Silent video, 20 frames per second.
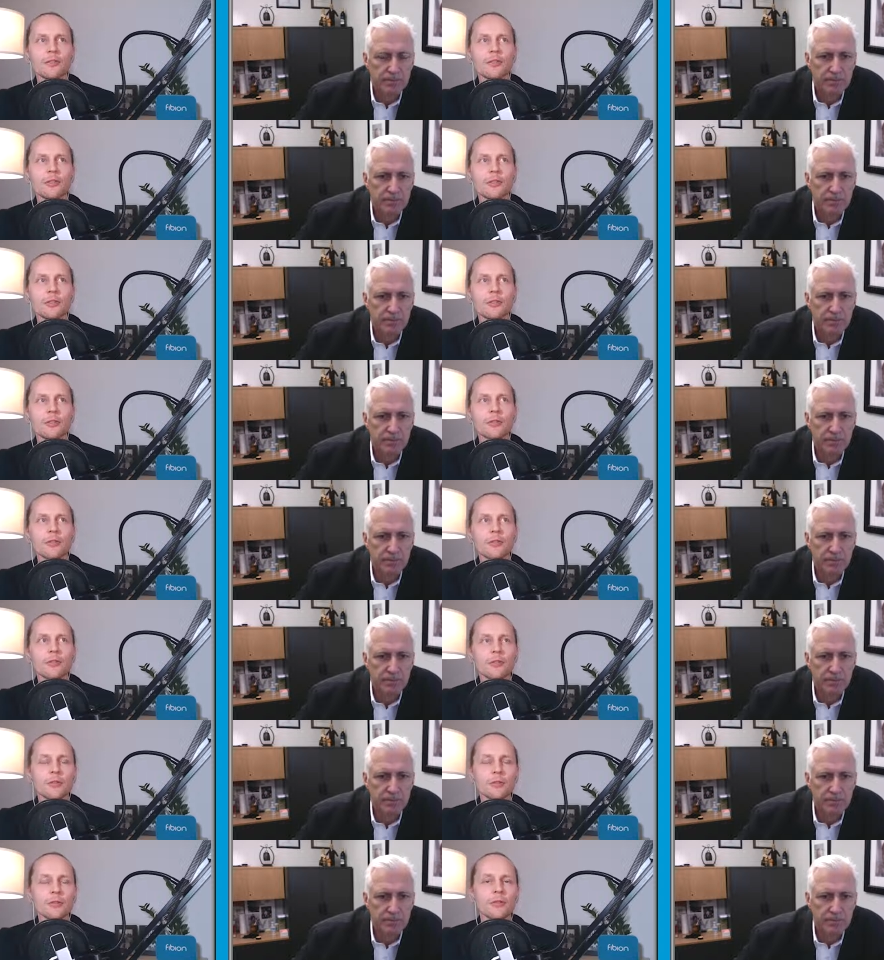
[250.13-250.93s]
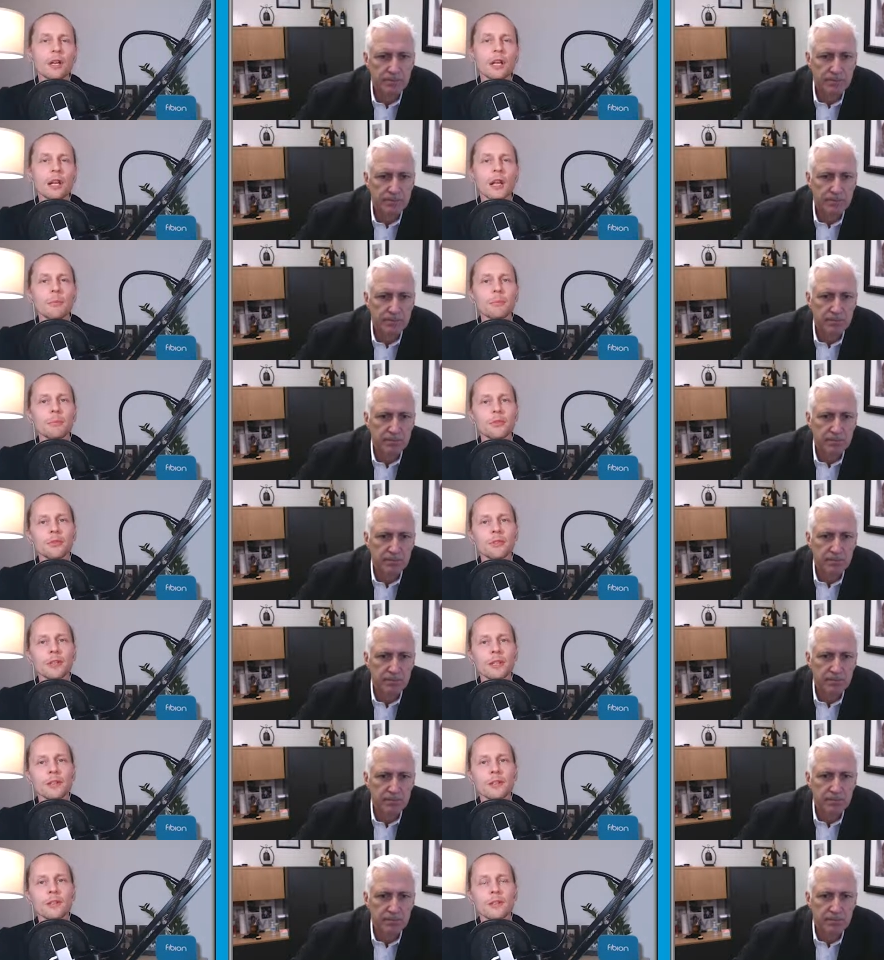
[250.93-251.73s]
Speaker 1: Could you could you
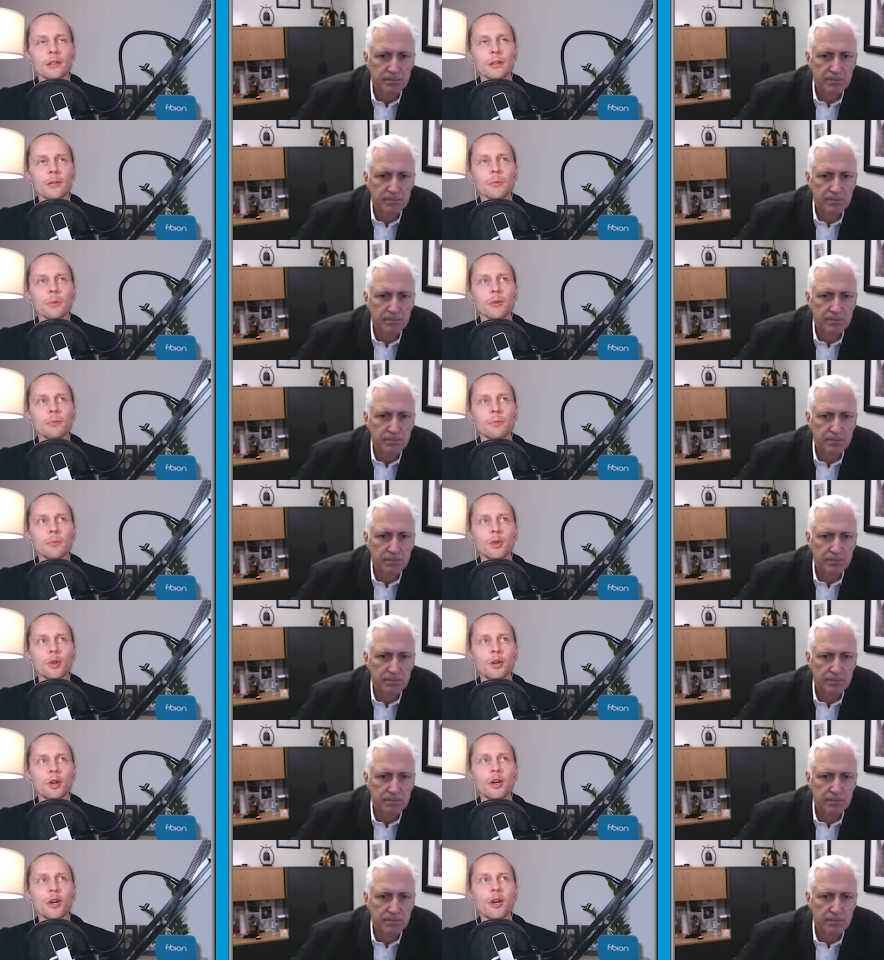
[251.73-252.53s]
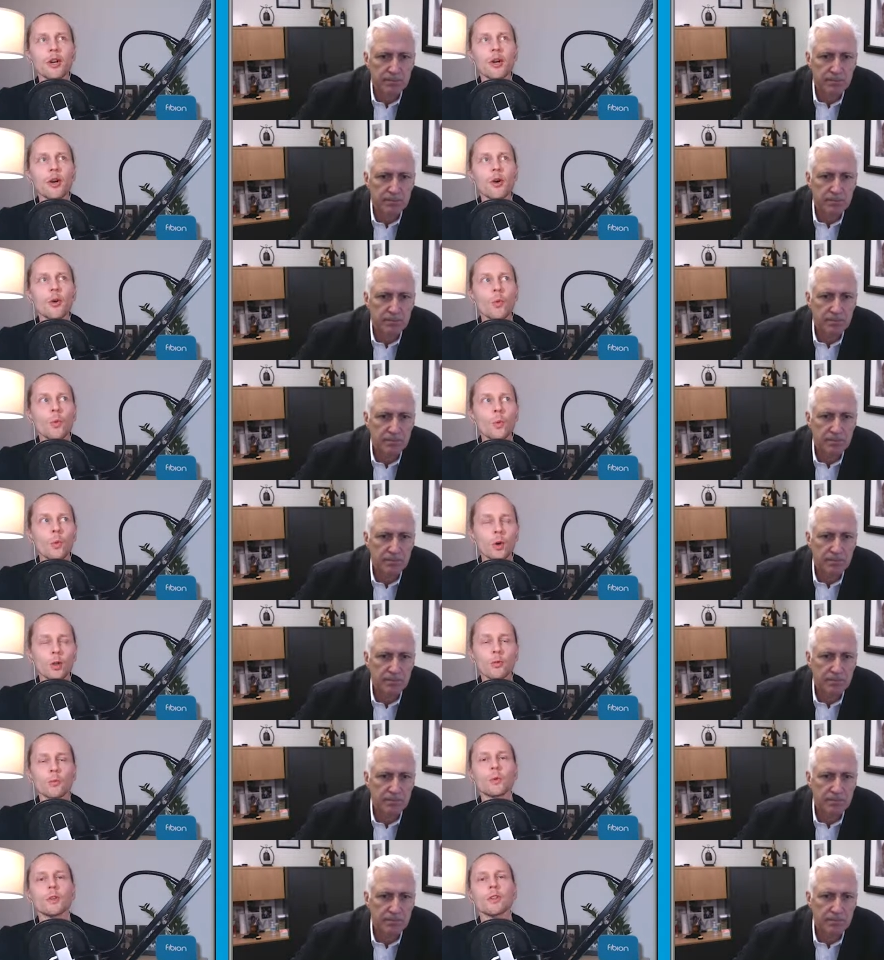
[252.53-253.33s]
elaborate a little bit more?
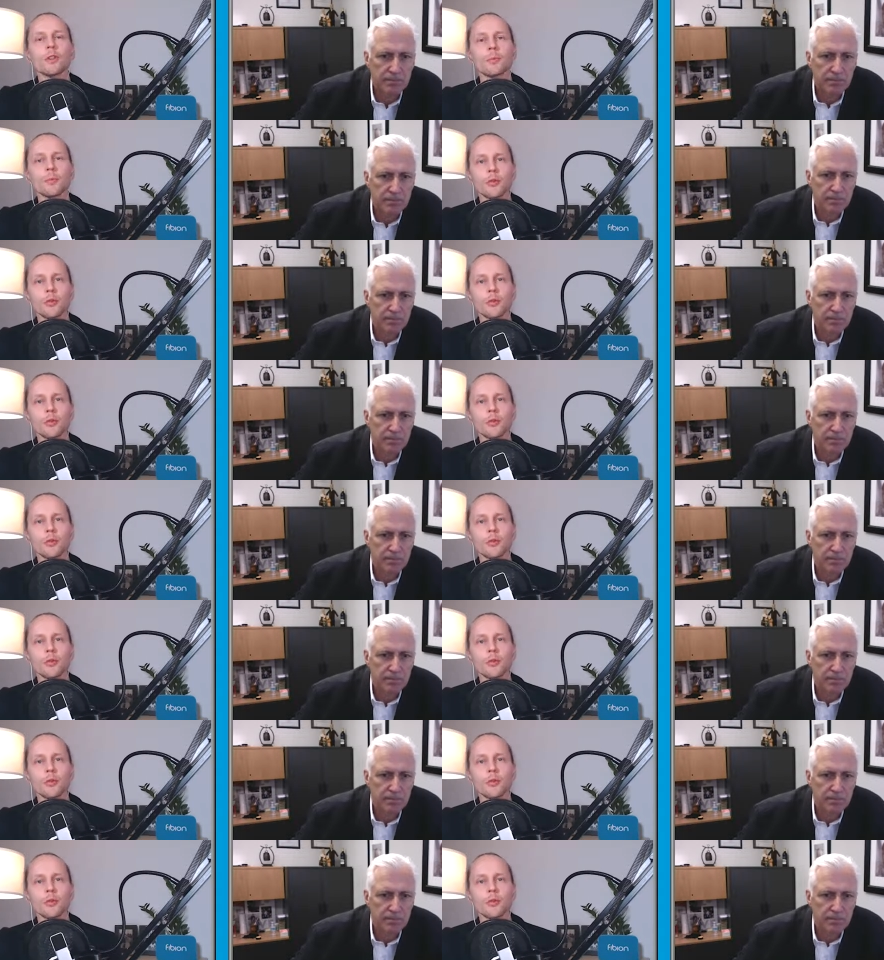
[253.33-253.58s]
What